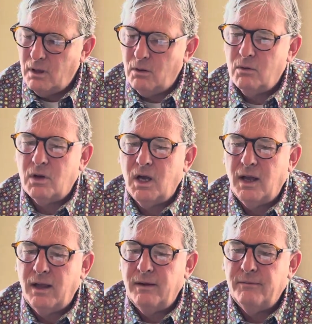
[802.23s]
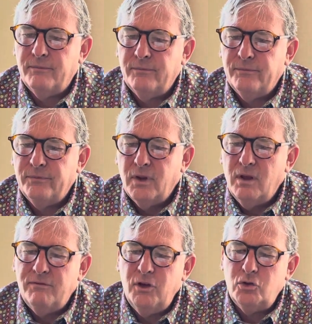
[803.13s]
Okay.
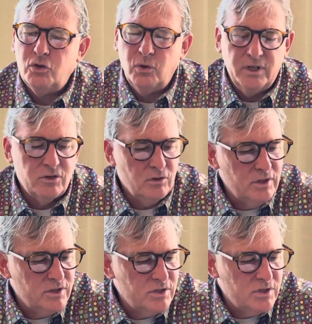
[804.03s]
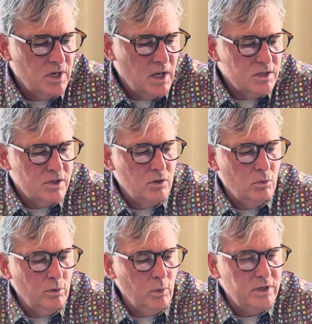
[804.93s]
Future interests. So
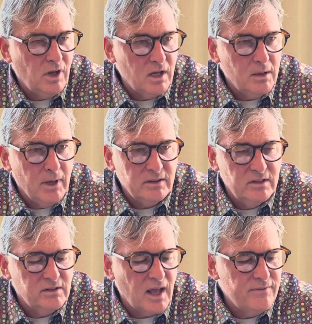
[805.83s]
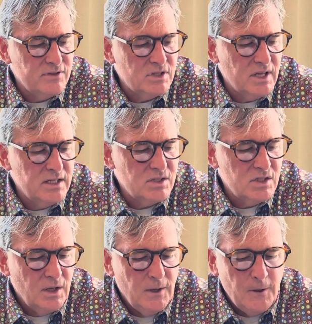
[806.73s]
when we talk about these life estates
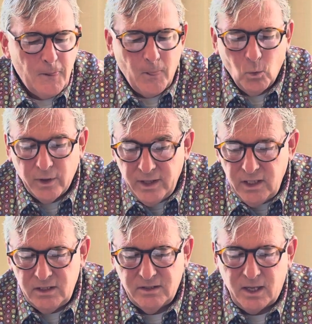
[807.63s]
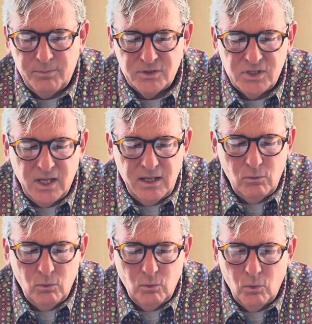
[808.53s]
or any type of estate,
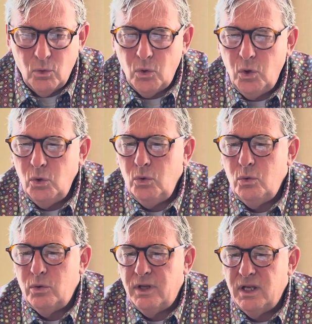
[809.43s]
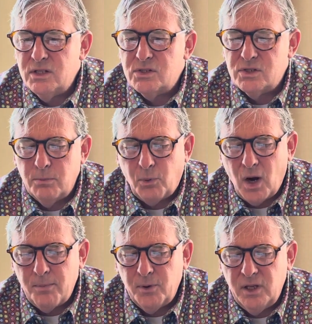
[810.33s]
who gets the
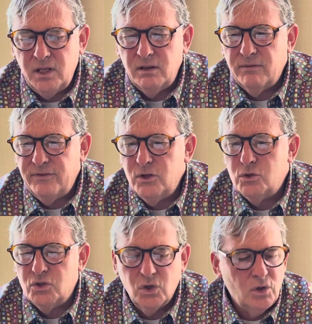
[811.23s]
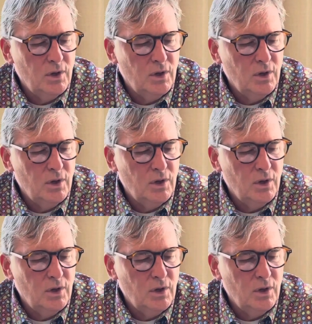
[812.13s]
property in the future?